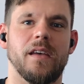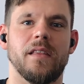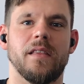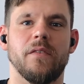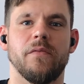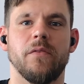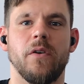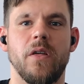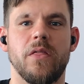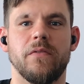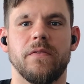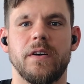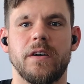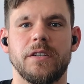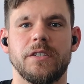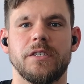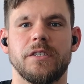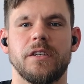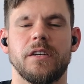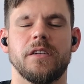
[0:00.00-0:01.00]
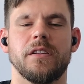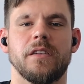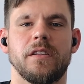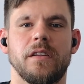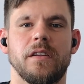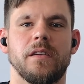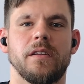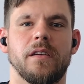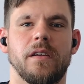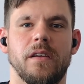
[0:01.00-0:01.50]
The fourth version
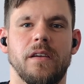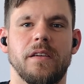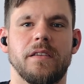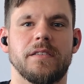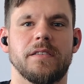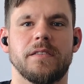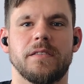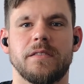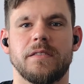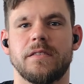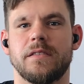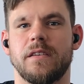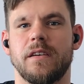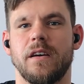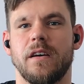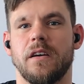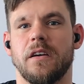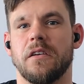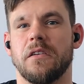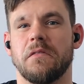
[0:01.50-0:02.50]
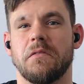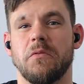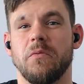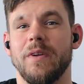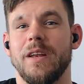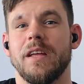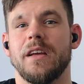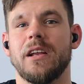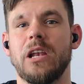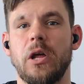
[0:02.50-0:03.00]
is
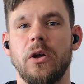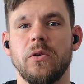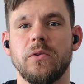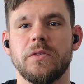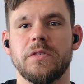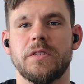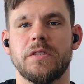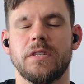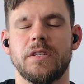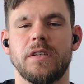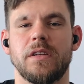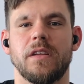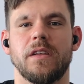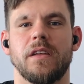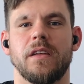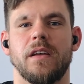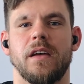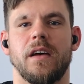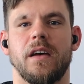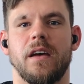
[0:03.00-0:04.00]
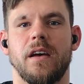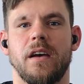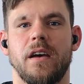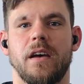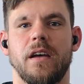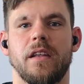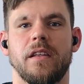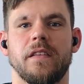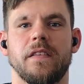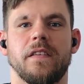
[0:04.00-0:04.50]
really close,
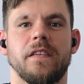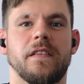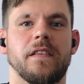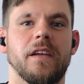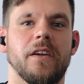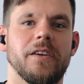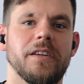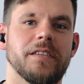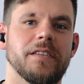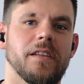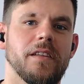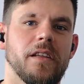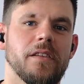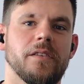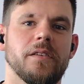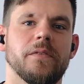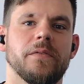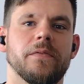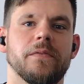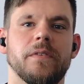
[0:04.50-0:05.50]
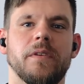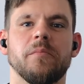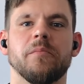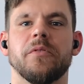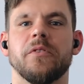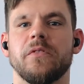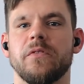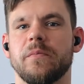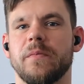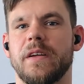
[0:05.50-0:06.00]
and there is a lot of
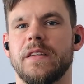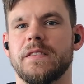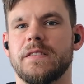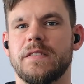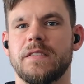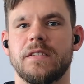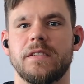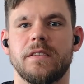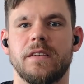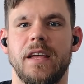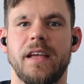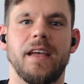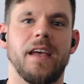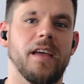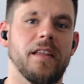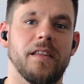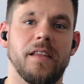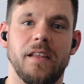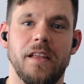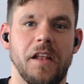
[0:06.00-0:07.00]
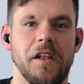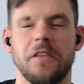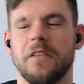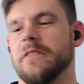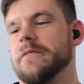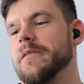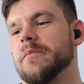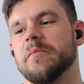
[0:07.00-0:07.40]
improvements, again, a lot of